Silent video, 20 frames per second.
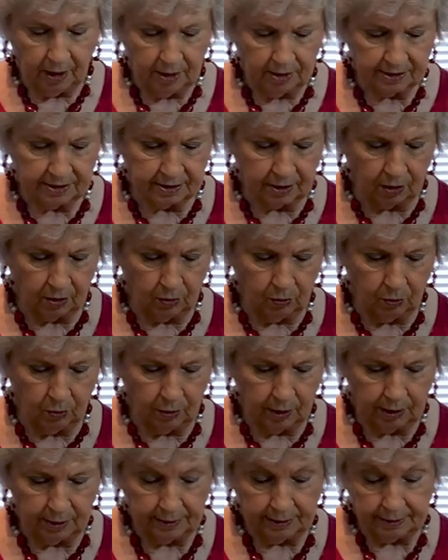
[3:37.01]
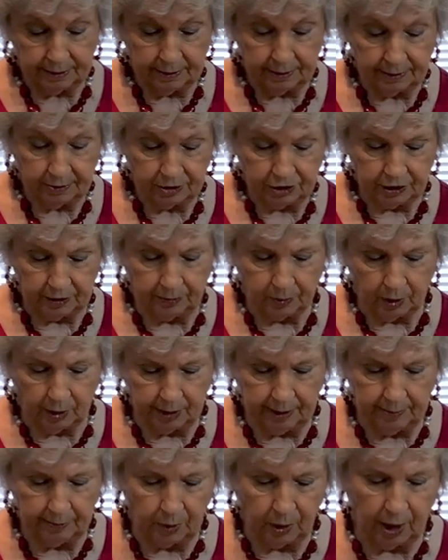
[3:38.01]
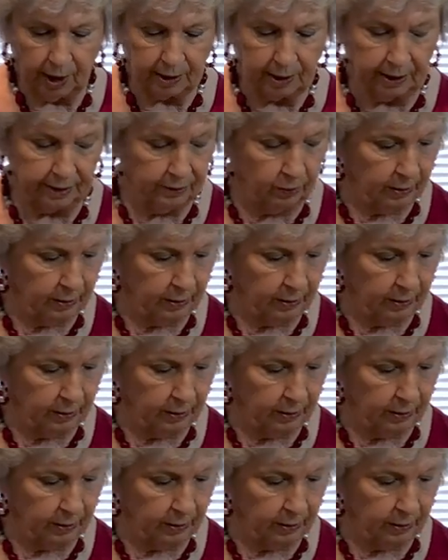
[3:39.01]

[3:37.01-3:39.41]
So she brought him broccoli.